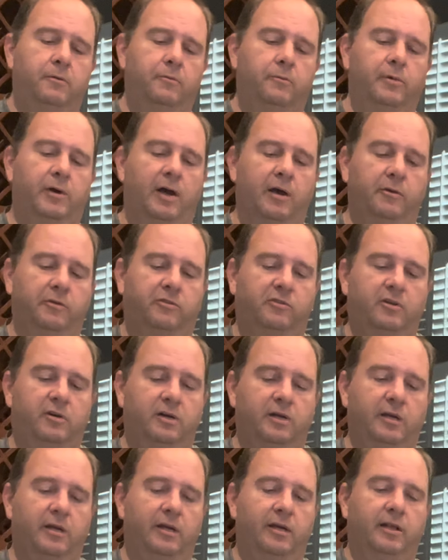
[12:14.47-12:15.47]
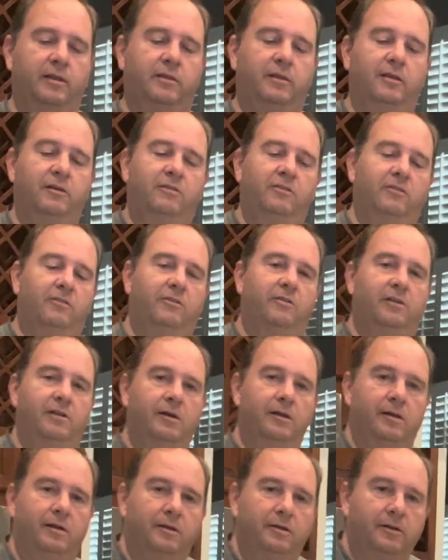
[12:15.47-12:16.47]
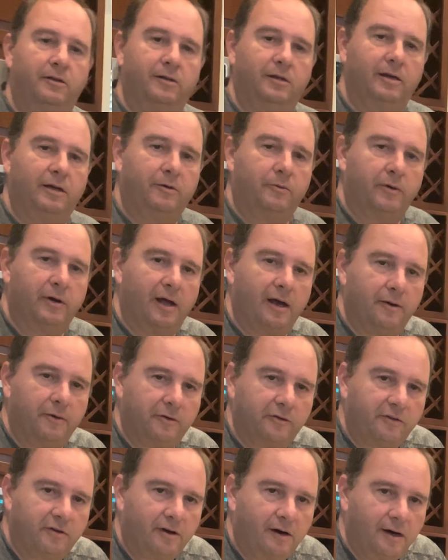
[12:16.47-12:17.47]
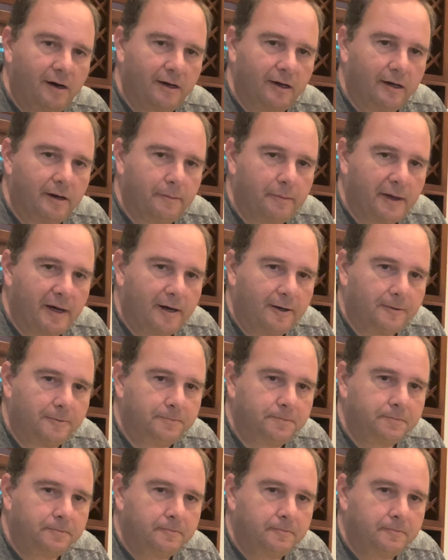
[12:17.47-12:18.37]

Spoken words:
When I was cooking it, this is the liquid I was talking about.